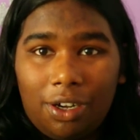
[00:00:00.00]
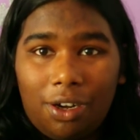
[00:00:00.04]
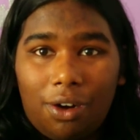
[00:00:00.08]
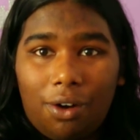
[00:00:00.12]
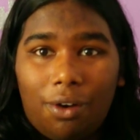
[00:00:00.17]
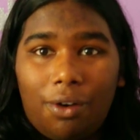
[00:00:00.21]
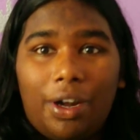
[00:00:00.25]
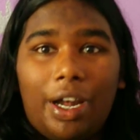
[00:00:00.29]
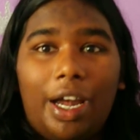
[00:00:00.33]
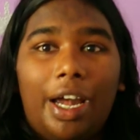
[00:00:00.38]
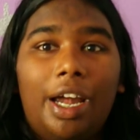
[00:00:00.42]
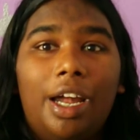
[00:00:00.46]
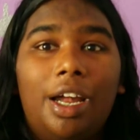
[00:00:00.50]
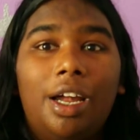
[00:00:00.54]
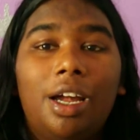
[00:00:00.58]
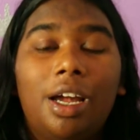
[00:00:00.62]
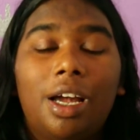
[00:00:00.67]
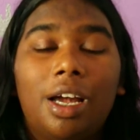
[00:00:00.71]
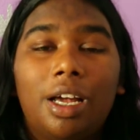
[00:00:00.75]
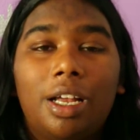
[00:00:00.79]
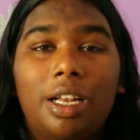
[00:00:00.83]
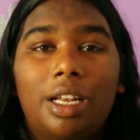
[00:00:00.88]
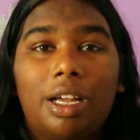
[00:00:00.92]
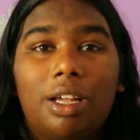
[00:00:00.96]
Okay?
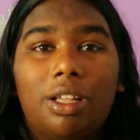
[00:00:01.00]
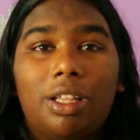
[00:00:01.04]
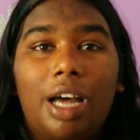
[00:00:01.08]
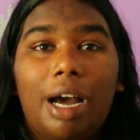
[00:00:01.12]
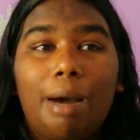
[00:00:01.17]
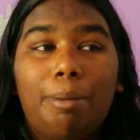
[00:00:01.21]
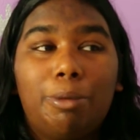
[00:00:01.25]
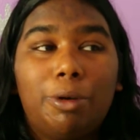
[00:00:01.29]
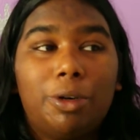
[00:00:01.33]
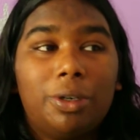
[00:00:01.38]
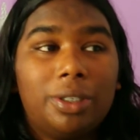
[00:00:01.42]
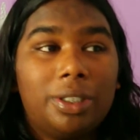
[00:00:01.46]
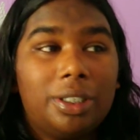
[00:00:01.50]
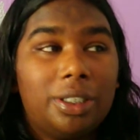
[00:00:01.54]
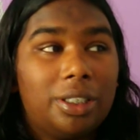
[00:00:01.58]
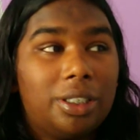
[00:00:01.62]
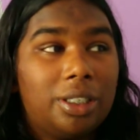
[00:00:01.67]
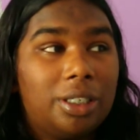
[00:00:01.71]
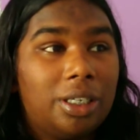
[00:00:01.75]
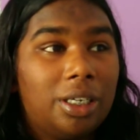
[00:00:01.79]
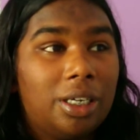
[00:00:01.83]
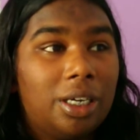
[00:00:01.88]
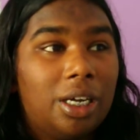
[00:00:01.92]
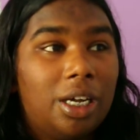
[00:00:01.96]
Now, that
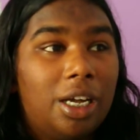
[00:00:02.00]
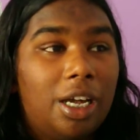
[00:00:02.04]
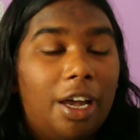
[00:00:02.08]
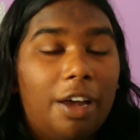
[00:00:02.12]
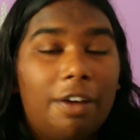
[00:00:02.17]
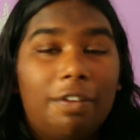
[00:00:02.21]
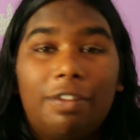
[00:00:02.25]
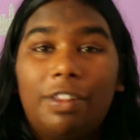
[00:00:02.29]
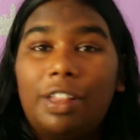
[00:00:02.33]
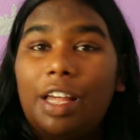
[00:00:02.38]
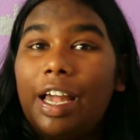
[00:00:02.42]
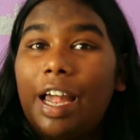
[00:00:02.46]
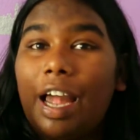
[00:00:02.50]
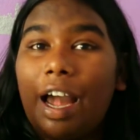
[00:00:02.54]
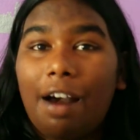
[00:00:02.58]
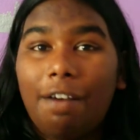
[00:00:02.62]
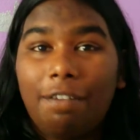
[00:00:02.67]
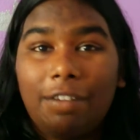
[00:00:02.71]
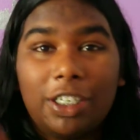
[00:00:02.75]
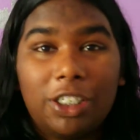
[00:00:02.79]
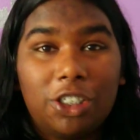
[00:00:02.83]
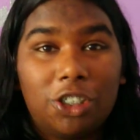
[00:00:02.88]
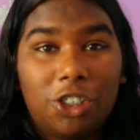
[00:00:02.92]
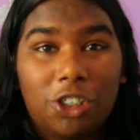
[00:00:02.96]
person, if they
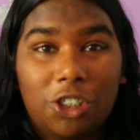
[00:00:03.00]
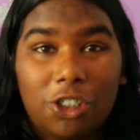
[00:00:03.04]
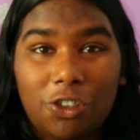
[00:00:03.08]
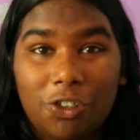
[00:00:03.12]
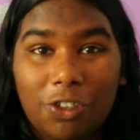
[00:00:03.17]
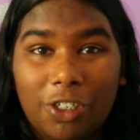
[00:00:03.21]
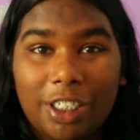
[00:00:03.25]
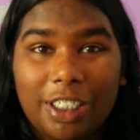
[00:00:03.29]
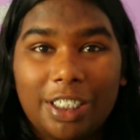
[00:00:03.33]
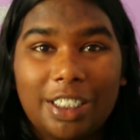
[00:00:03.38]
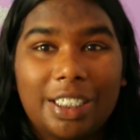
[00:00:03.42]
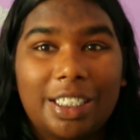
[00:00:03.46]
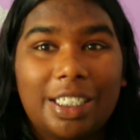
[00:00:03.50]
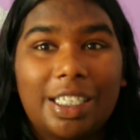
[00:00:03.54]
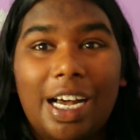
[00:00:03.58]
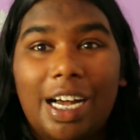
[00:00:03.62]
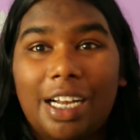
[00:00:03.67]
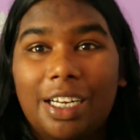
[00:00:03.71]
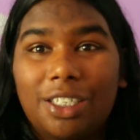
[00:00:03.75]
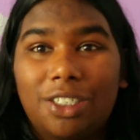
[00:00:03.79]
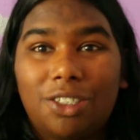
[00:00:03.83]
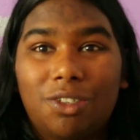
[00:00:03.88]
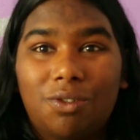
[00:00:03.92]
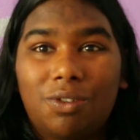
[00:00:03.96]
have insurance,
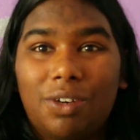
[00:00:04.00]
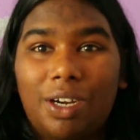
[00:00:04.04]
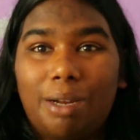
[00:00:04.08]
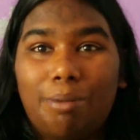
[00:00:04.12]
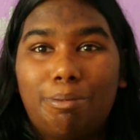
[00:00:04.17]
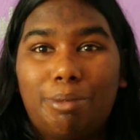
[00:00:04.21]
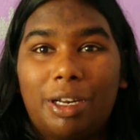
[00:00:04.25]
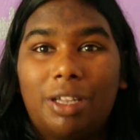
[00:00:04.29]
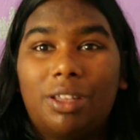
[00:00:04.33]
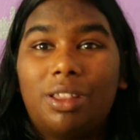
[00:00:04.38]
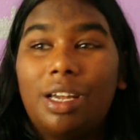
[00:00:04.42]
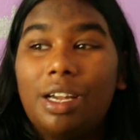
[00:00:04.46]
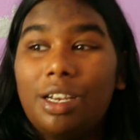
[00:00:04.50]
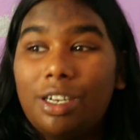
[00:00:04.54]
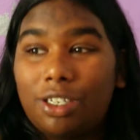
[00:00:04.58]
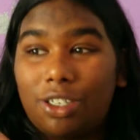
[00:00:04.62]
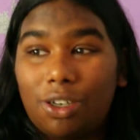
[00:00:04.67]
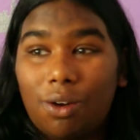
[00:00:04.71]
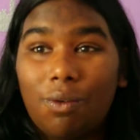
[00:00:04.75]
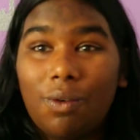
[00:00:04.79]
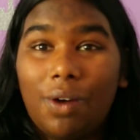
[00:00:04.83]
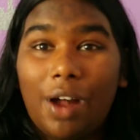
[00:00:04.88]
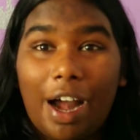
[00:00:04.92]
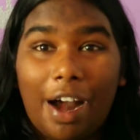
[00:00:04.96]
that is great. But if they
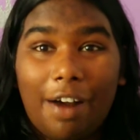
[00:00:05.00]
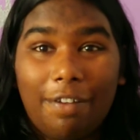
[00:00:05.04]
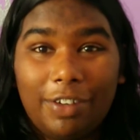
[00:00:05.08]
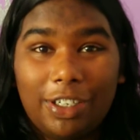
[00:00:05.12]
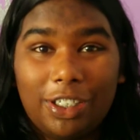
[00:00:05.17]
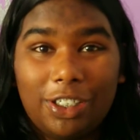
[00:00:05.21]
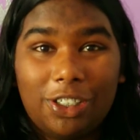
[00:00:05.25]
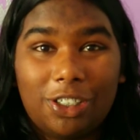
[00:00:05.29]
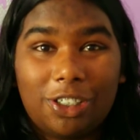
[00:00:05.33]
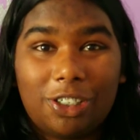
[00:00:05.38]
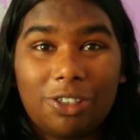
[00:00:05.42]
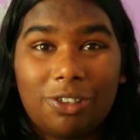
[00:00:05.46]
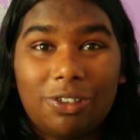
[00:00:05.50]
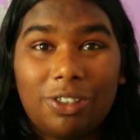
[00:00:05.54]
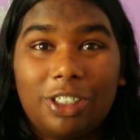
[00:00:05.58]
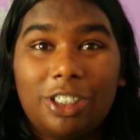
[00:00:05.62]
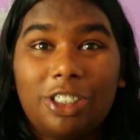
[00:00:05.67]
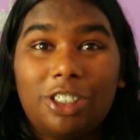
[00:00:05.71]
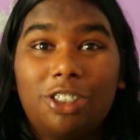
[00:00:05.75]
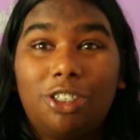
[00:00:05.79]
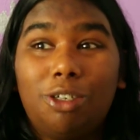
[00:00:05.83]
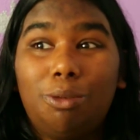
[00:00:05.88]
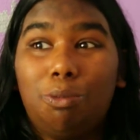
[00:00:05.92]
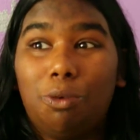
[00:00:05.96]
don't have
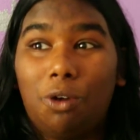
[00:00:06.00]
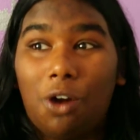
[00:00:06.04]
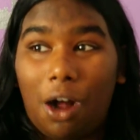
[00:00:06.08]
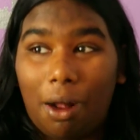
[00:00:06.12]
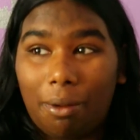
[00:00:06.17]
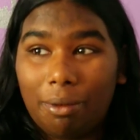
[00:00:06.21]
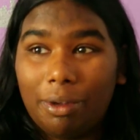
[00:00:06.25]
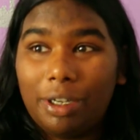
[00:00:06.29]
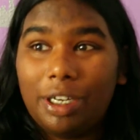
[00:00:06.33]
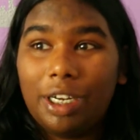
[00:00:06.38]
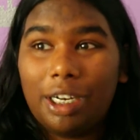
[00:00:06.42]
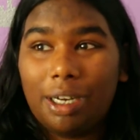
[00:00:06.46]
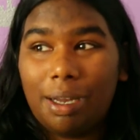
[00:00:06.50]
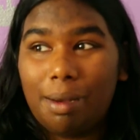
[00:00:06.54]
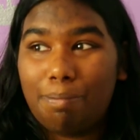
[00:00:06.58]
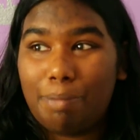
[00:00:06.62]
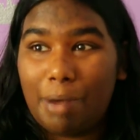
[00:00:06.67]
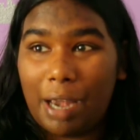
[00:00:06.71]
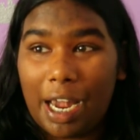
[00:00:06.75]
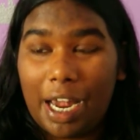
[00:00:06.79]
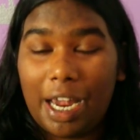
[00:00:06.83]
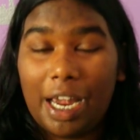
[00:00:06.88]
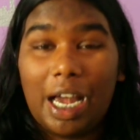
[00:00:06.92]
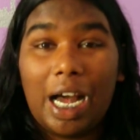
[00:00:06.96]
insurance, you're probably gonna
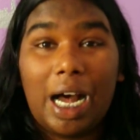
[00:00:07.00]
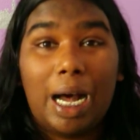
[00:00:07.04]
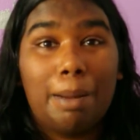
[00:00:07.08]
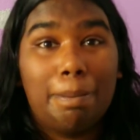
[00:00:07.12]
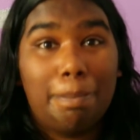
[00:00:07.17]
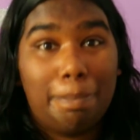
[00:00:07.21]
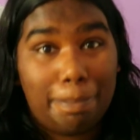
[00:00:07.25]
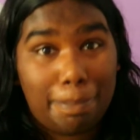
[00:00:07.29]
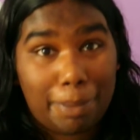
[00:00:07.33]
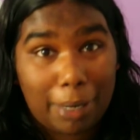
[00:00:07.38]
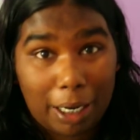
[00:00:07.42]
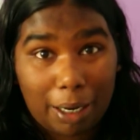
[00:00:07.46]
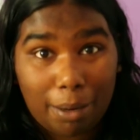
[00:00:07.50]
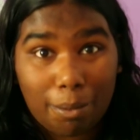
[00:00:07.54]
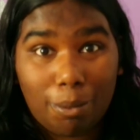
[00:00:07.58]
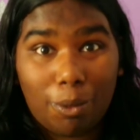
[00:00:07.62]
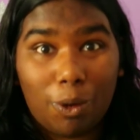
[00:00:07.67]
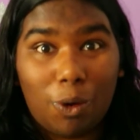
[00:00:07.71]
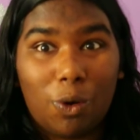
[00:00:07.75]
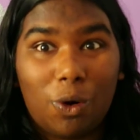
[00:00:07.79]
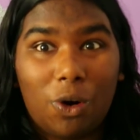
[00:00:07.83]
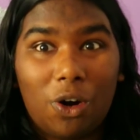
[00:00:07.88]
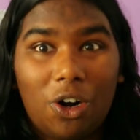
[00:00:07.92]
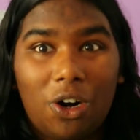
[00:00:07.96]
pay a bit
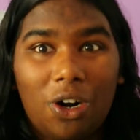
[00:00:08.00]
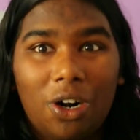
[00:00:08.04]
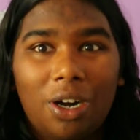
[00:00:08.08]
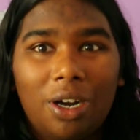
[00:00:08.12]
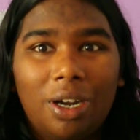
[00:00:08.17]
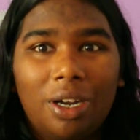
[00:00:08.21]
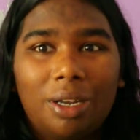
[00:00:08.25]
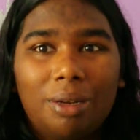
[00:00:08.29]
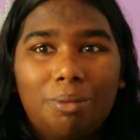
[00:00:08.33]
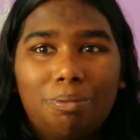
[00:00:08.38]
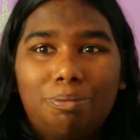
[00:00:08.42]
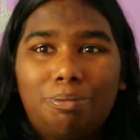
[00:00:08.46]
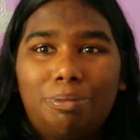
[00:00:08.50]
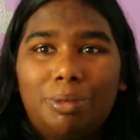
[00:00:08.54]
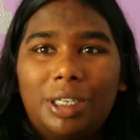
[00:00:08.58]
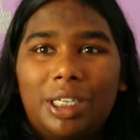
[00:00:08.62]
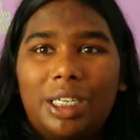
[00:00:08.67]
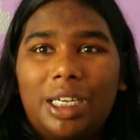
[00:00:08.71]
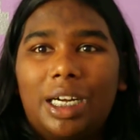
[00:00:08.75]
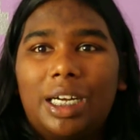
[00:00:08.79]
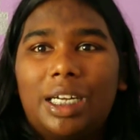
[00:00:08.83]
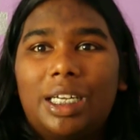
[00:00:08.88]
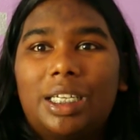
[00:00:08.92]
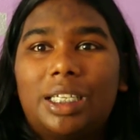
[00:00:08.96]
more
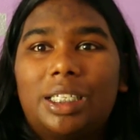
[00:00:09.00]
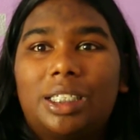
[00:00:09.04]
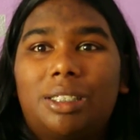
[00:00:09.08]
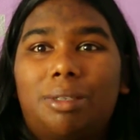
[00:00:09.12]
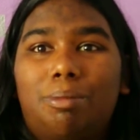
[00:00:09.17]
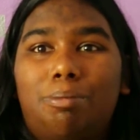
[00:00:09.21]
because